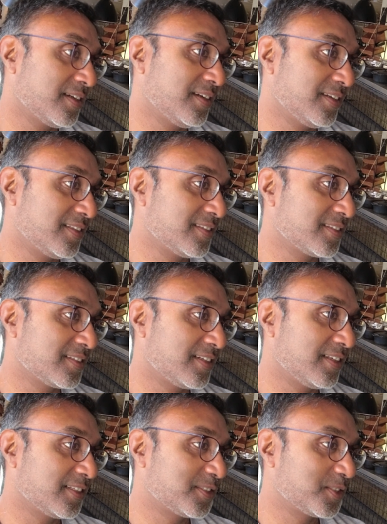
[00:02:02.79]
And
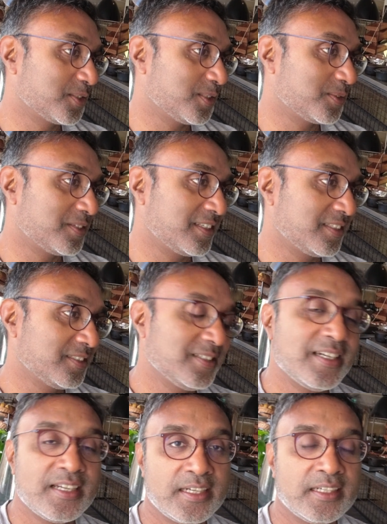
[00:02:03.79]
Alex is all ready too.
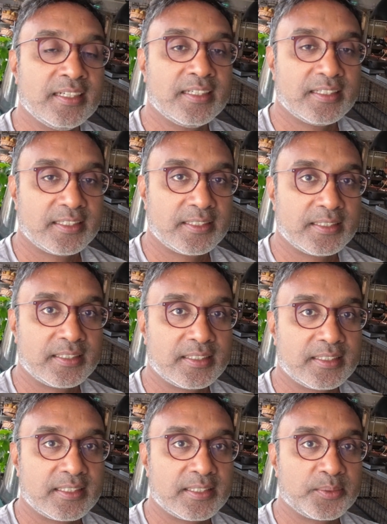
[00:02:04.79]

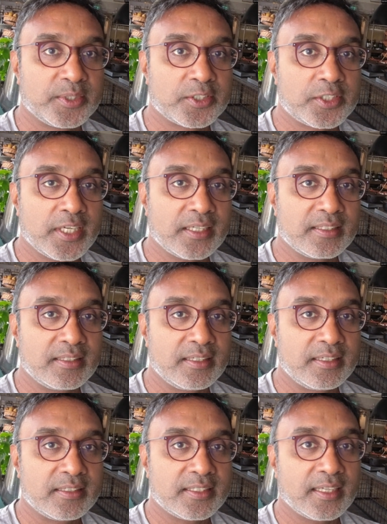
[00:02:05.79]
We'll check
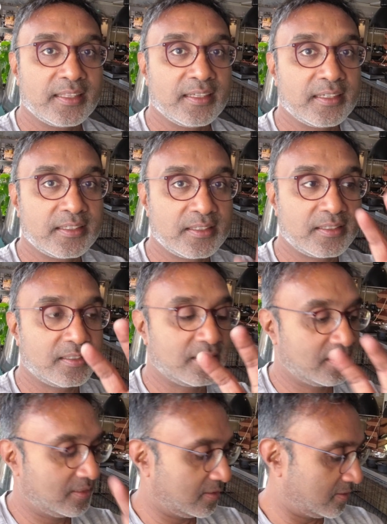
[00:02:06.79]
the satellite
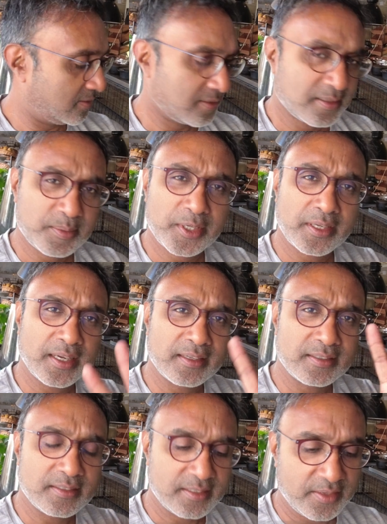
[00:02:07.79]

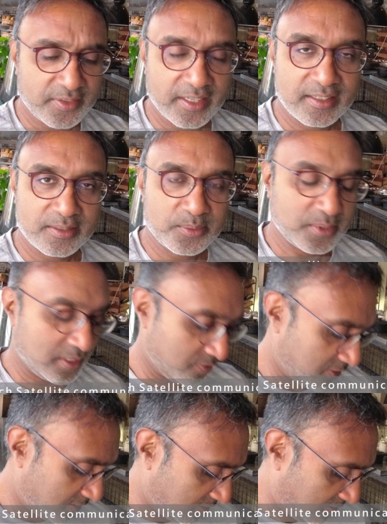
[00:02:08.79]
communicator, navigator,
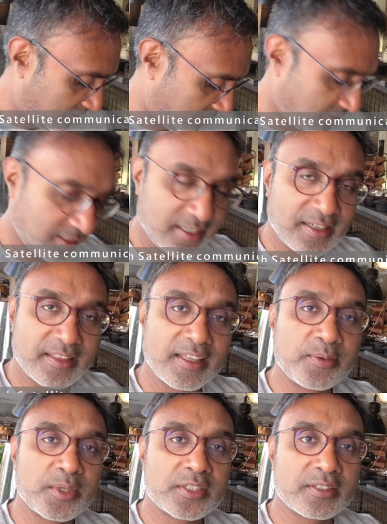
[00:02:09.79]
whatever it is, the
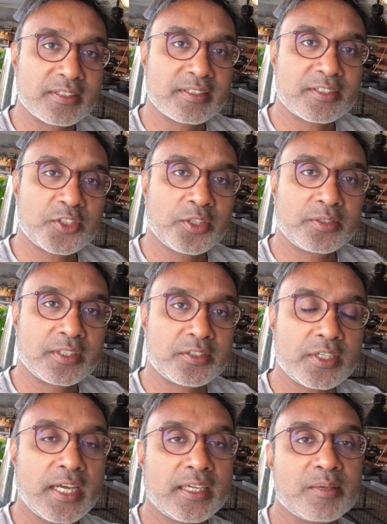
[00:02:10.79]
thing which will show the
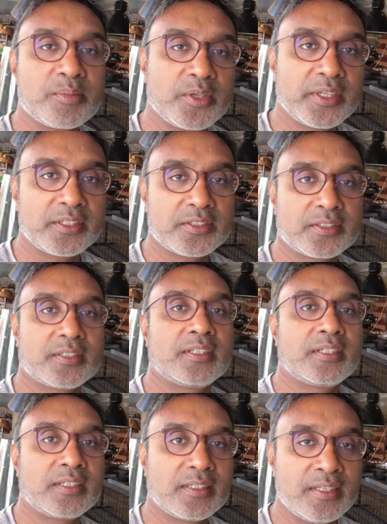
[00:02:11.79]
tracking points
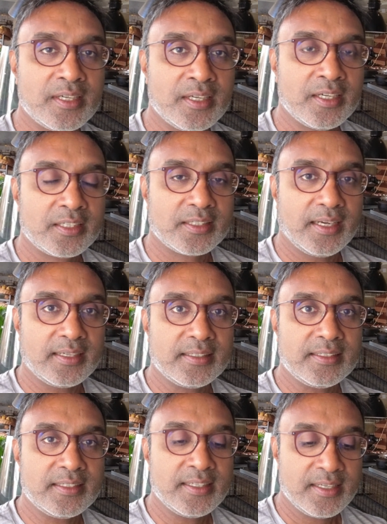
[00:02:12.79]
to
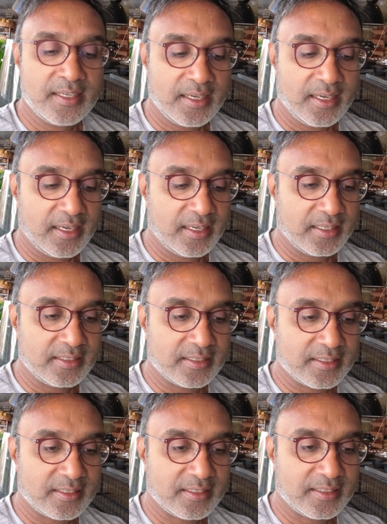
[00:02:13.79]
Anna.
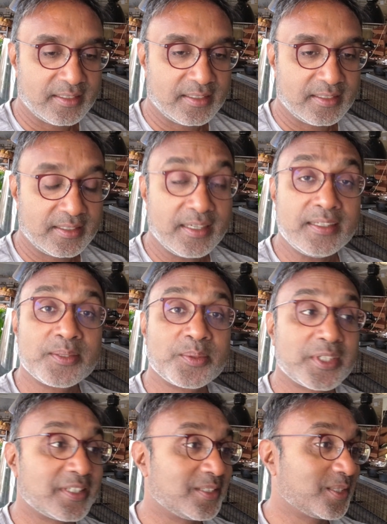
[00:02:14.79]
And yeah,
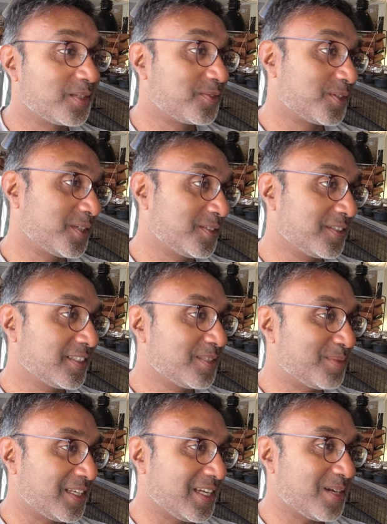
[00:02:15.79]
we're looking forward to a
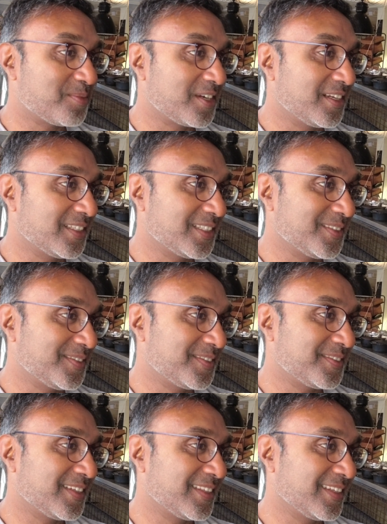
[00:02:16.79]
little bit
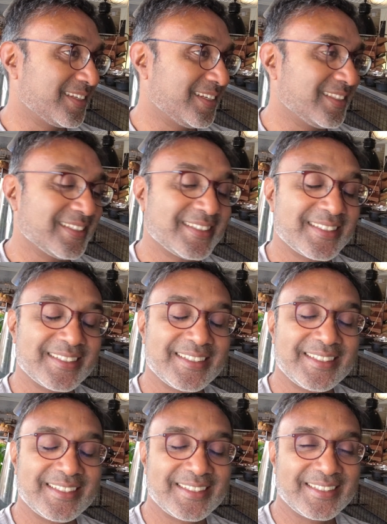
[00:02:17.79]
apprehensive, I think, Alex,
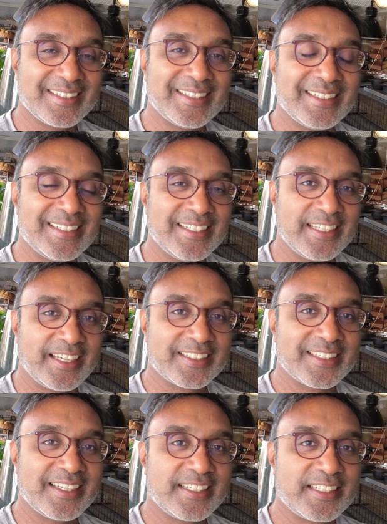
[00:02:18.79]
and
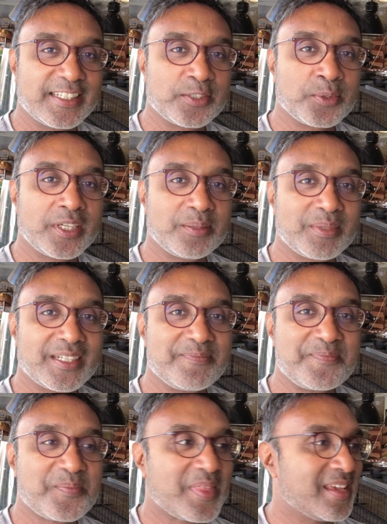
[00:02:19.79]
excited as well. But
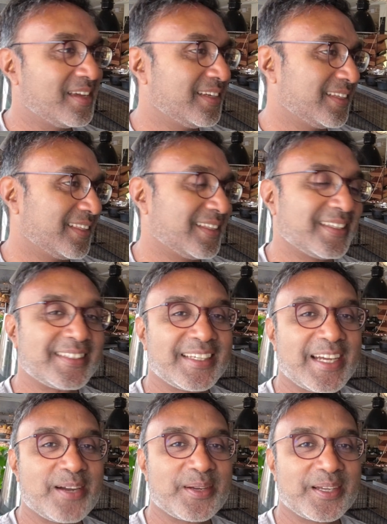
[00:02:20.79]
yeah, let's
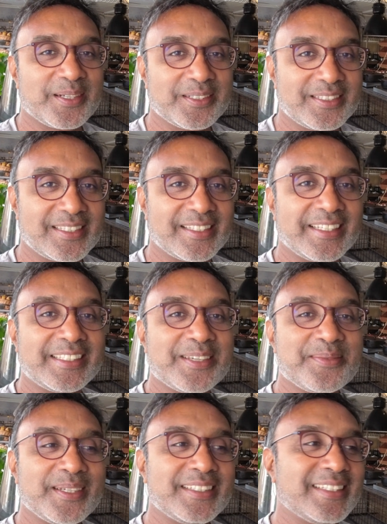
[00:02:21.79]
see how it goes. Let's see
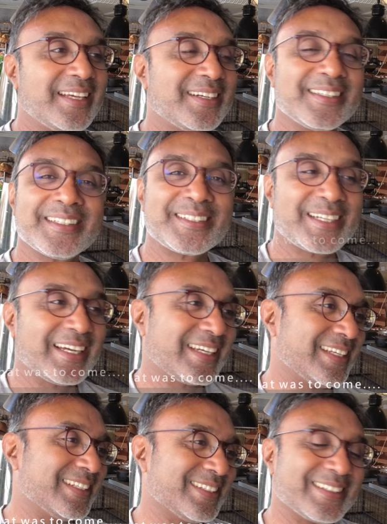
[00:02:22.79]
if we stay on the
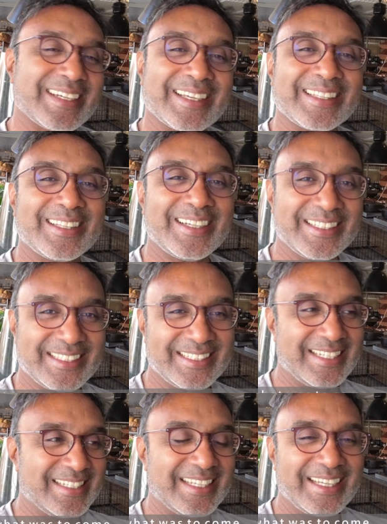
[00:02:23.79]
track and don't get lost
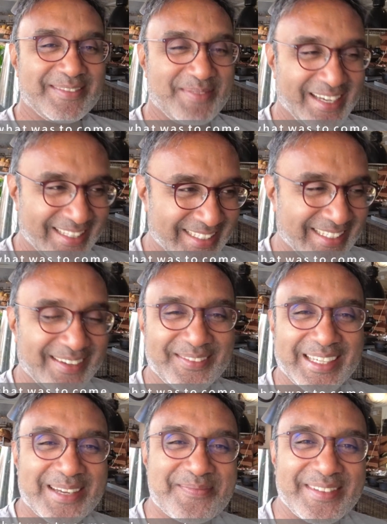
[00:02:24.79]
and dead by the time
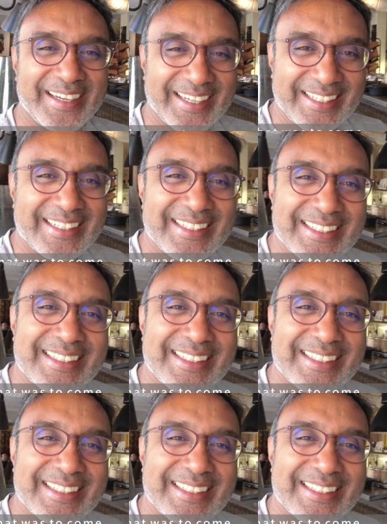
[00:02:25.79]
we get back.